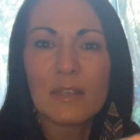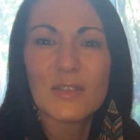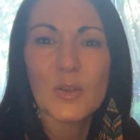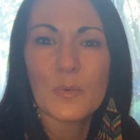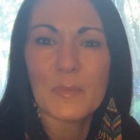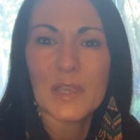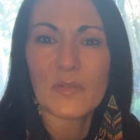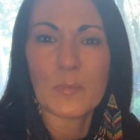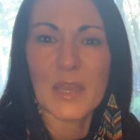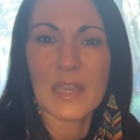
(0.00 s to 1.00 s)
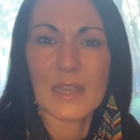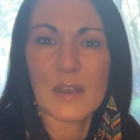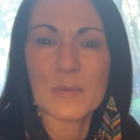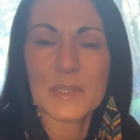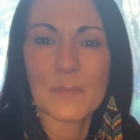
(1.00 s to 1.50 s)
So even picking
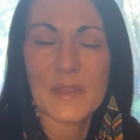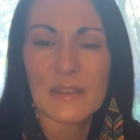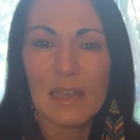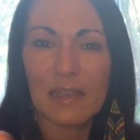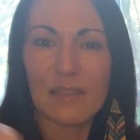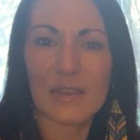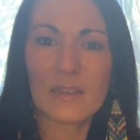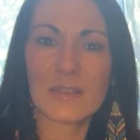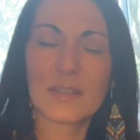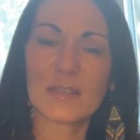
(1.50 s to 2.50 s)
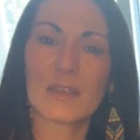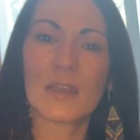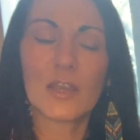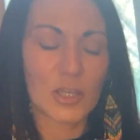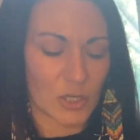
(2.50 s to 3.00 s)
up something like this,
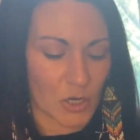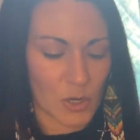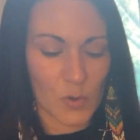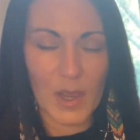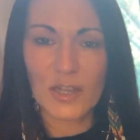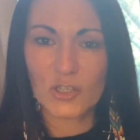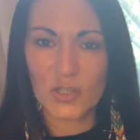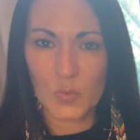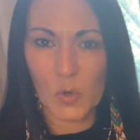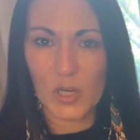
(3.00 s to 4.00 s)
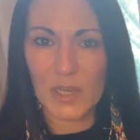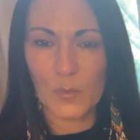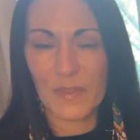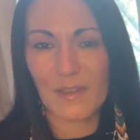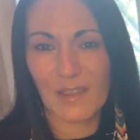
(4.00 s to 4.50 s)
you know, and just working
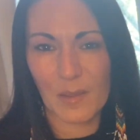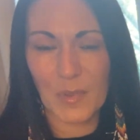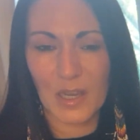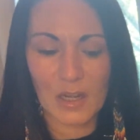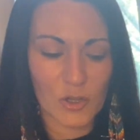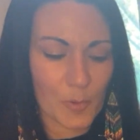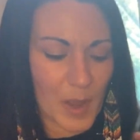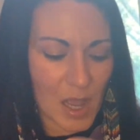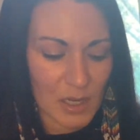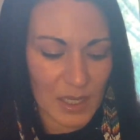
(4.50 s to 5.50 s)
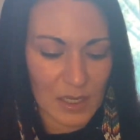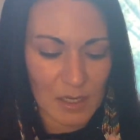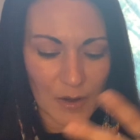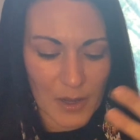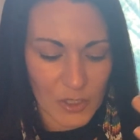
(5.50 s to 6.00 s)
with it, keeping it in your pocket.
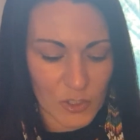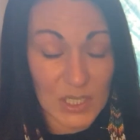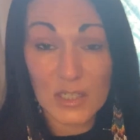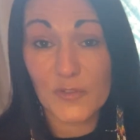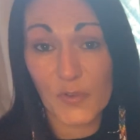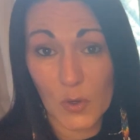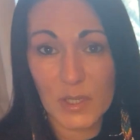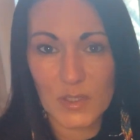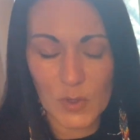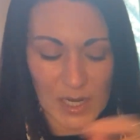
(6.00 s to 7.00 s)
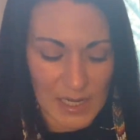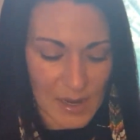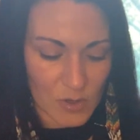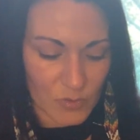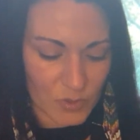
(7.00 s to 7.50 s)
You need to focus right
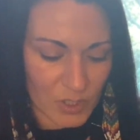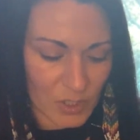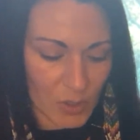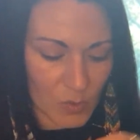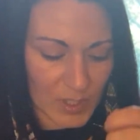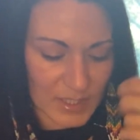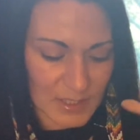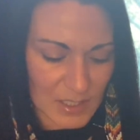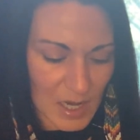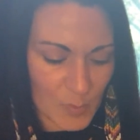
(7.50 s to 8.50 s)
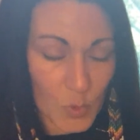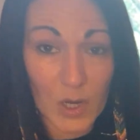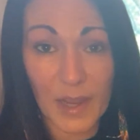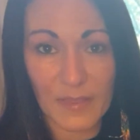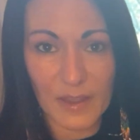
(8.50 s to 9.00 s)
now. You know, it's a time where
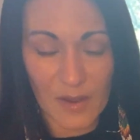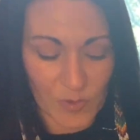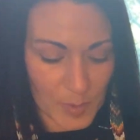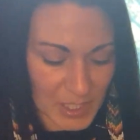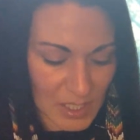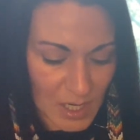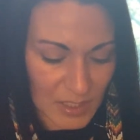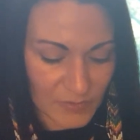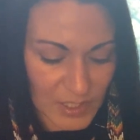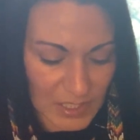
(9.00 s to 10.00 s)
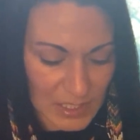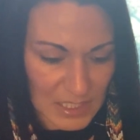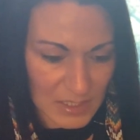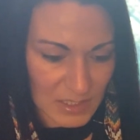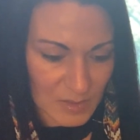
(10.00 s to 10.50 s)
I think everybody kind of like
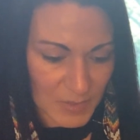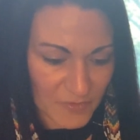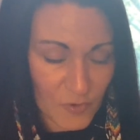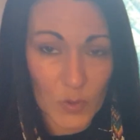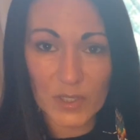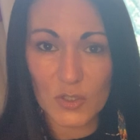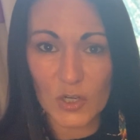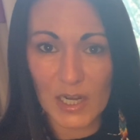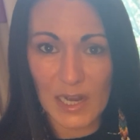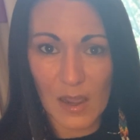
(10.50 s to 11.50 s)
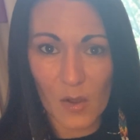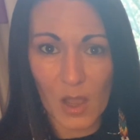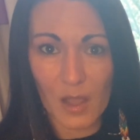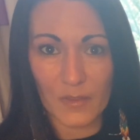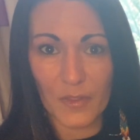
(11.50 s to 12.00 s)
needs to be focused right now
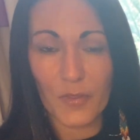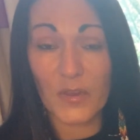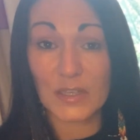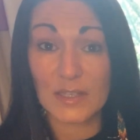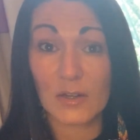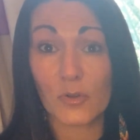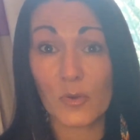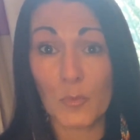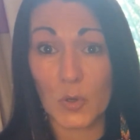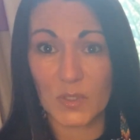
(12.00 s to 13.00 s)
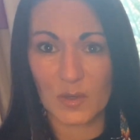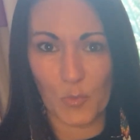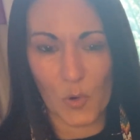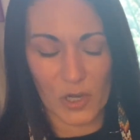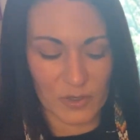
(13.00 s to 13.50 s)
on the things that are the most
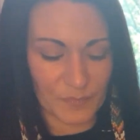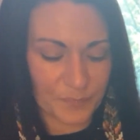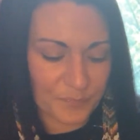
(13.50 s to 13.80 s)
important.